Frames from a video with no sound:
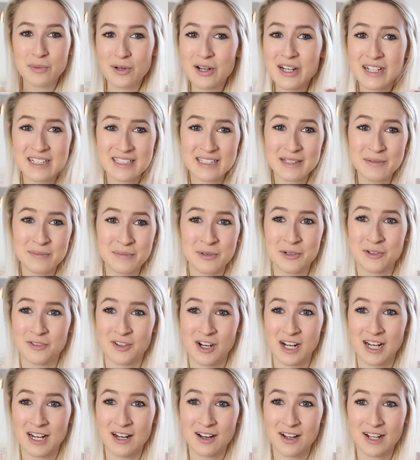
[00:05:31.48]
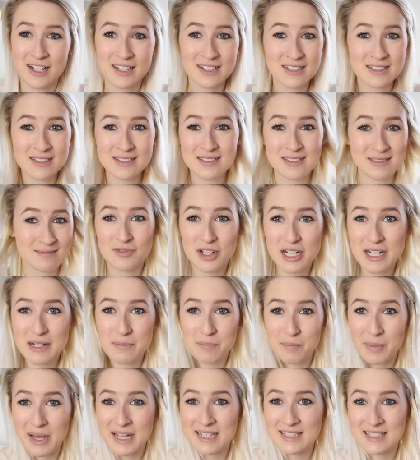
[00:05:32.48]
Pretty simple, really, like really
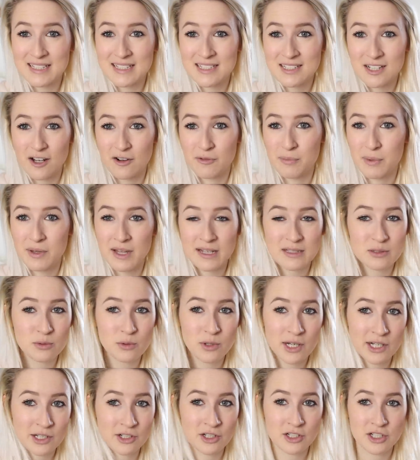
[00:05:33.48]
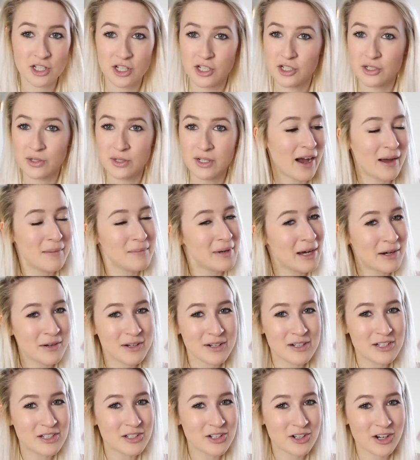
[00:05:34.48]
basic stuff, but that's all I could do. I'm now
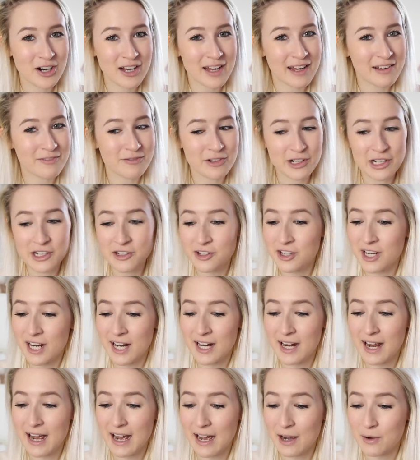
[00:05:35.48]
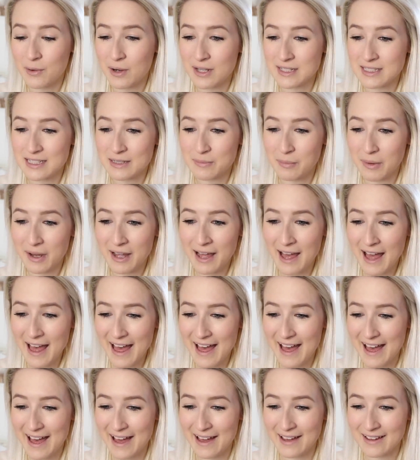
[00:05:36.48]
gonna try and recreate how I did my
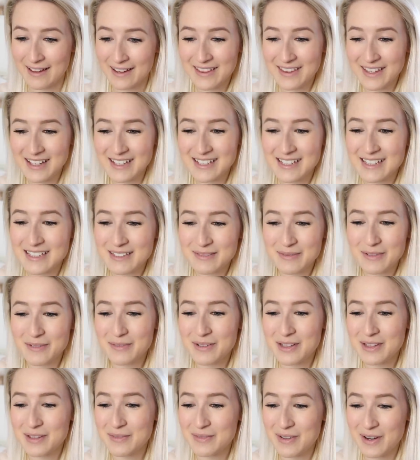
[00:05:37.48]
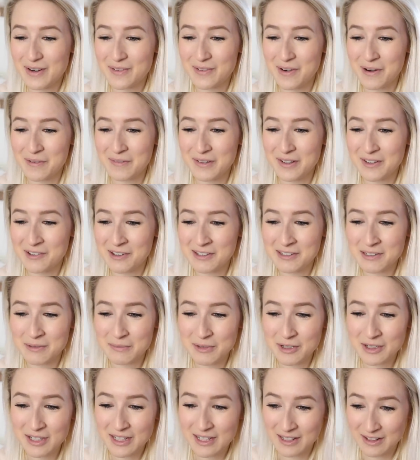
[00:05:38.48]
hair. This is probably the bit where I'm gonna end up
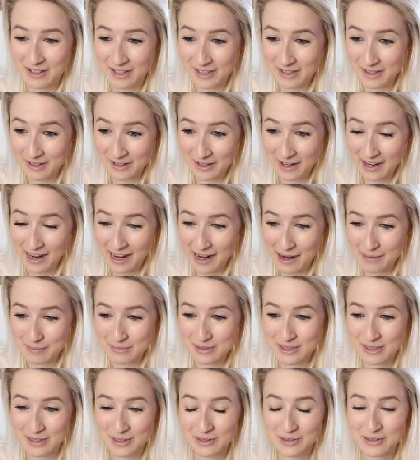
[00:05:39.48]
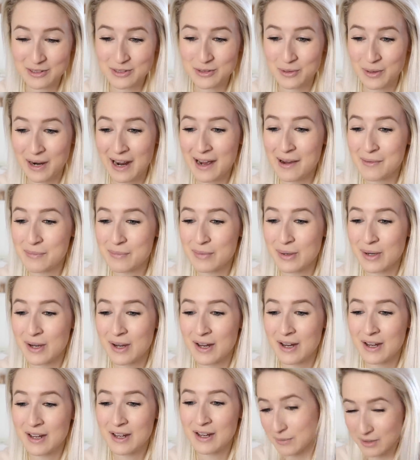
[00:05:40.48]
looking like an absolute twat,
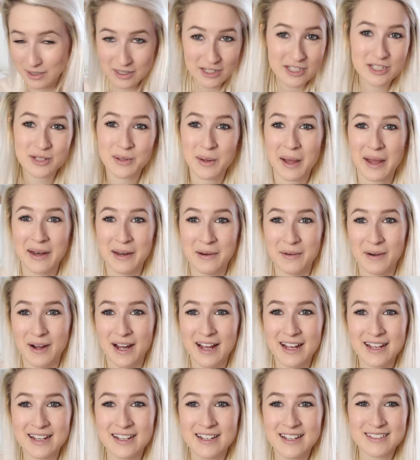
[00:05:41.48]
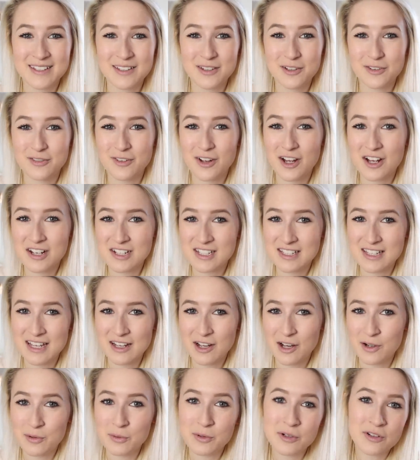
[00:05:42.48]
but I'm gonna do it anyway. So the first
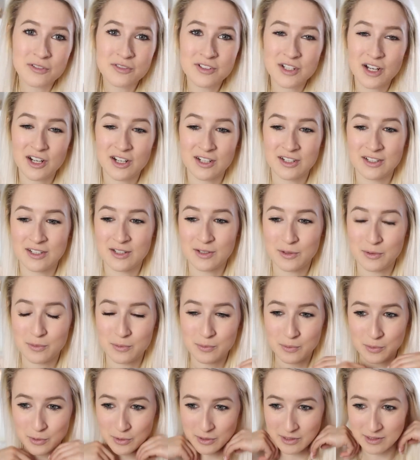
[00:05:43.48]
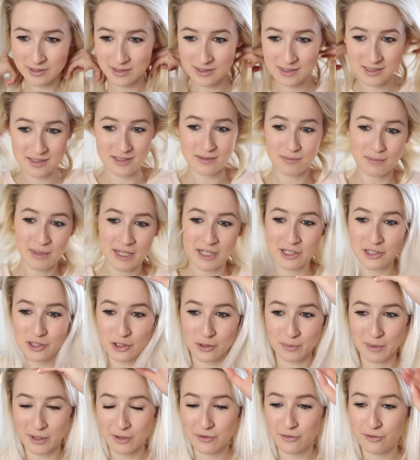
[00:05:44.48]
thing I would have done was make
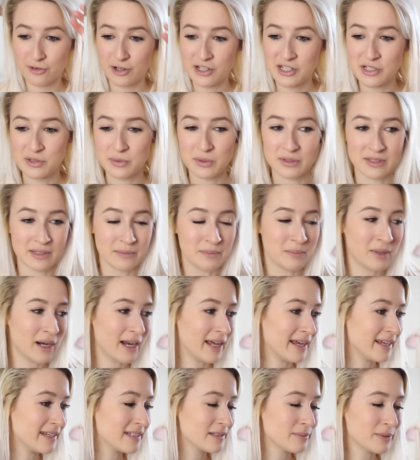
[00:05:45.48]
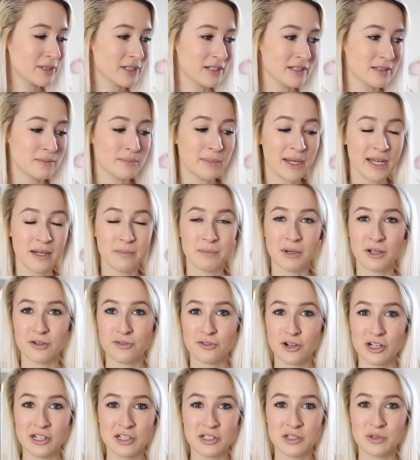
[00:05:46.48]
sure my fringe was in place, because me and my
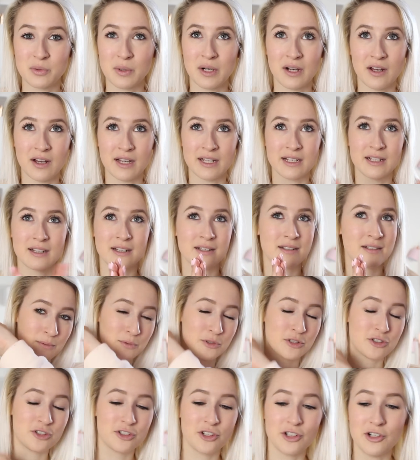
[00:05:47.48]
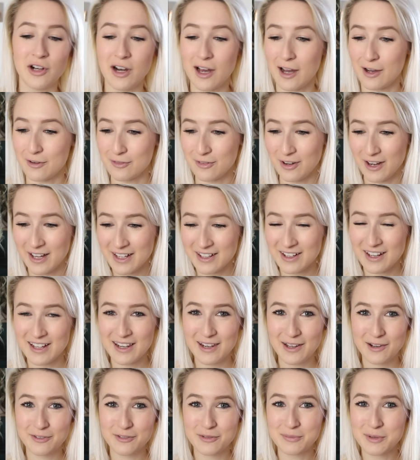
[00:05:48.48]
fringe were like, it was true love. Like, I
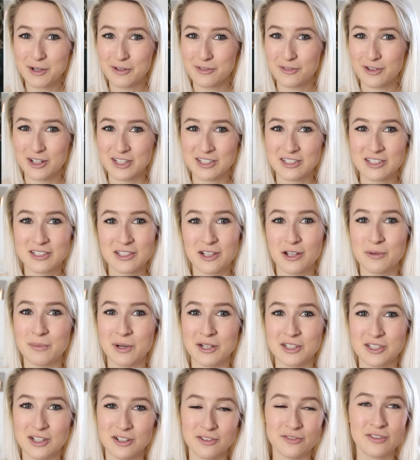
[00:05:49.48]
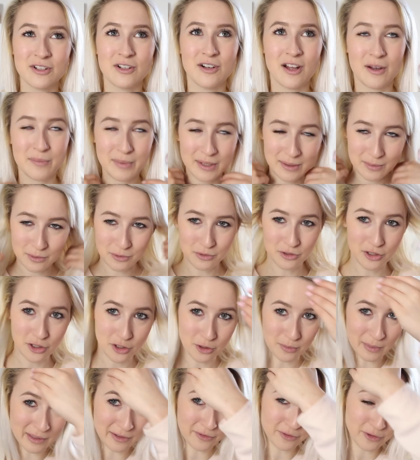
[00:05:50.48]
loved my fringe so much. I feel like people
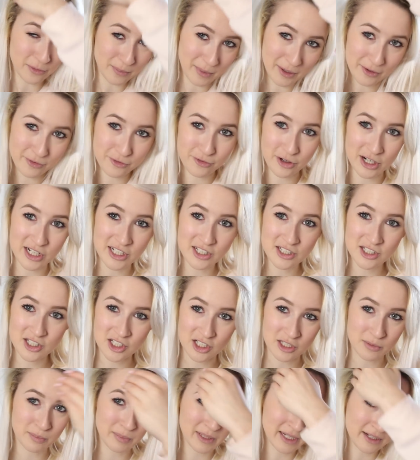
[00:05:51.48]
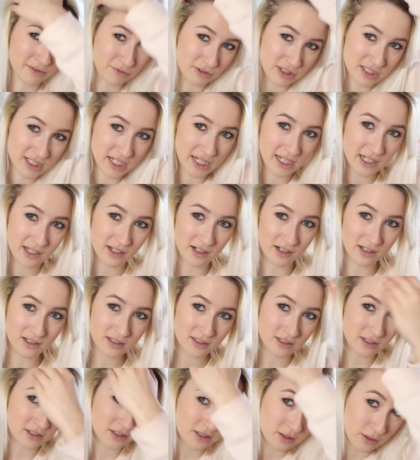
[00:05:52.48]
knew me for my fringe just being
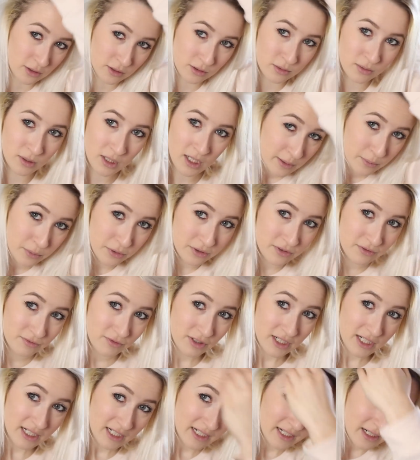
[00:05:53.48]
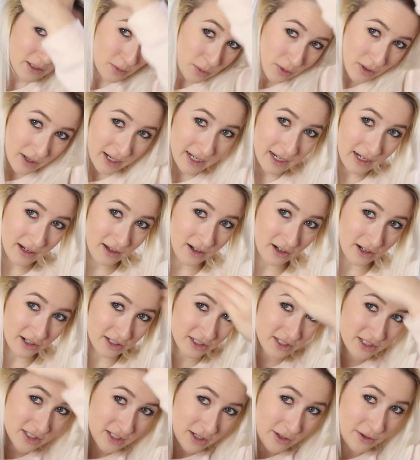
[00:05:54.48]
ridiculous at school. It was really quite
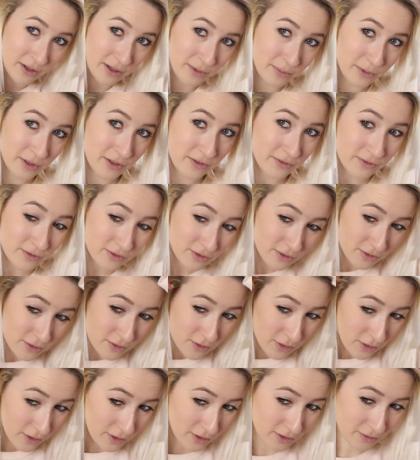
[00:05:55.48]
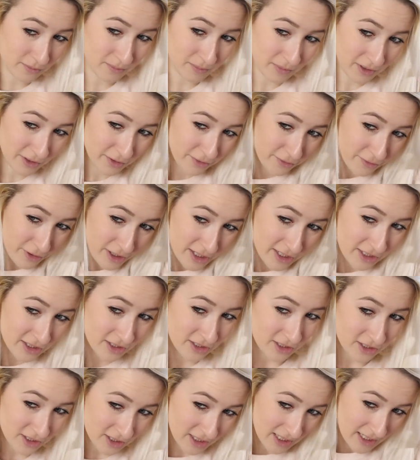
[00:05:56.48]
large, so I would have gotten my
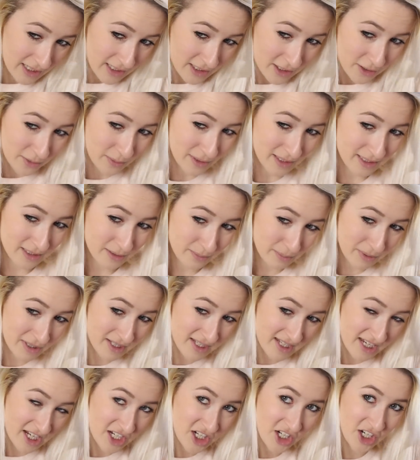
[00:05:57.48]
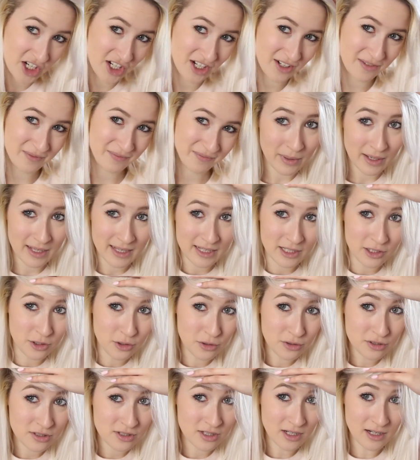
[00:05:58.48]
fringe into its position, but it
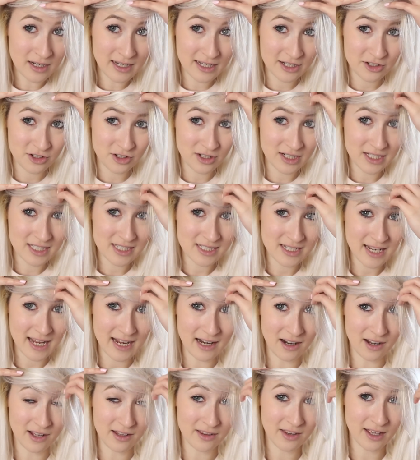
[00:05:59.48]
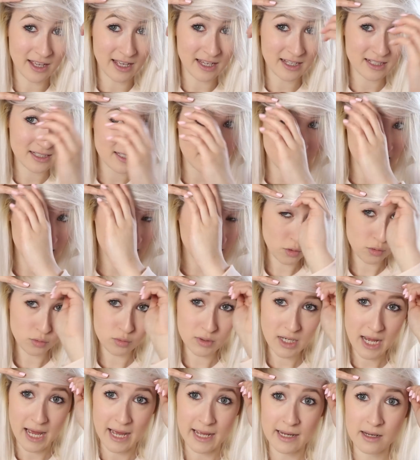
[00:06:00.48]
used to literally stay like this all
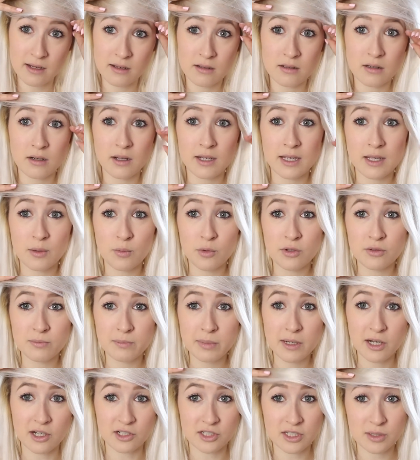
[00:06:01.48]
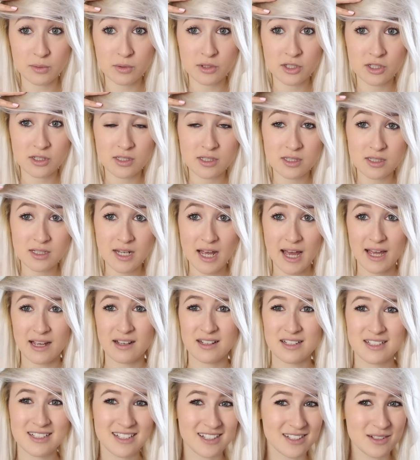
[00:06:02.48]
day. Like, it wouldn't budge, it would just stay.
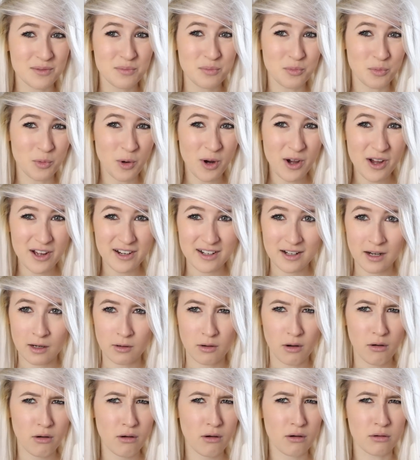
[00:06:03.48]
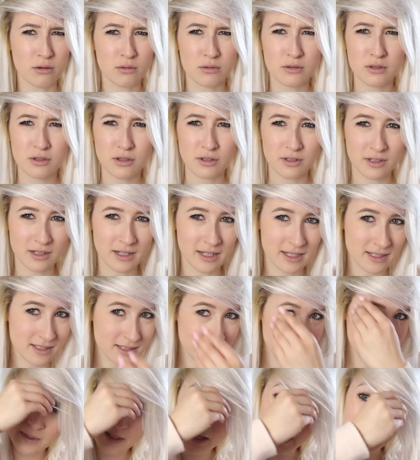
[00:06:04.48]
It doesn't work now. Oh
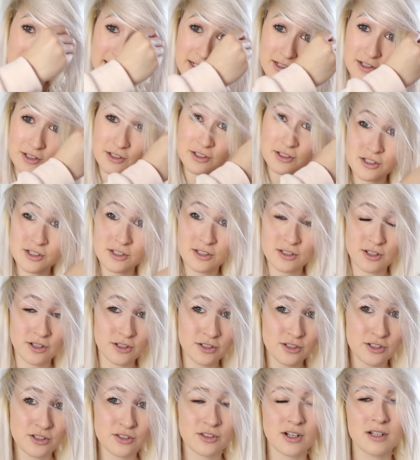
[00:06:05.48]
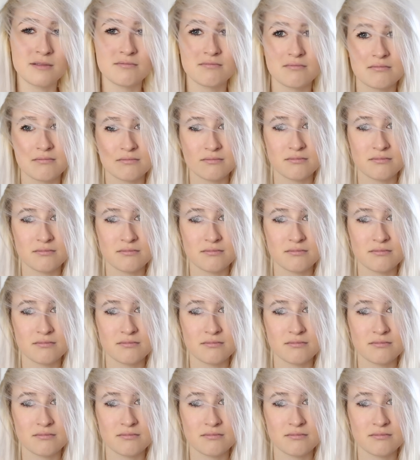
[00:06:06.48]
goodness. But yeah, it to just go straight.